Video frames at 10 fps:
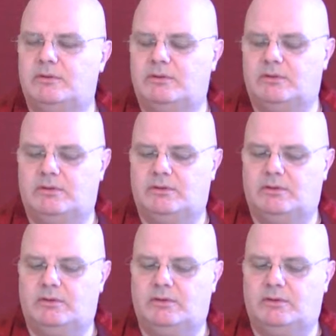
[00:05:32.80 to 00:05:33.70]

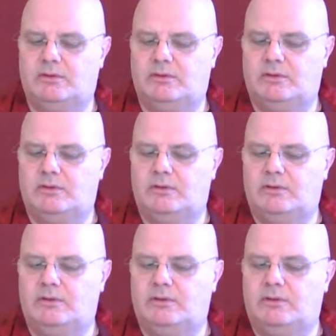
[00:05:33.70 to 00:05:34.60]

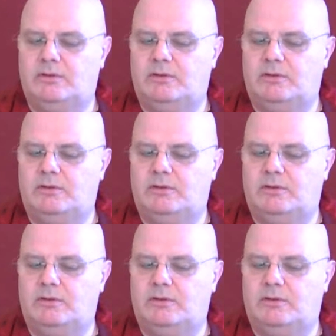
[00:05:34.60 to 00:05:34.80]
Nobody speaks.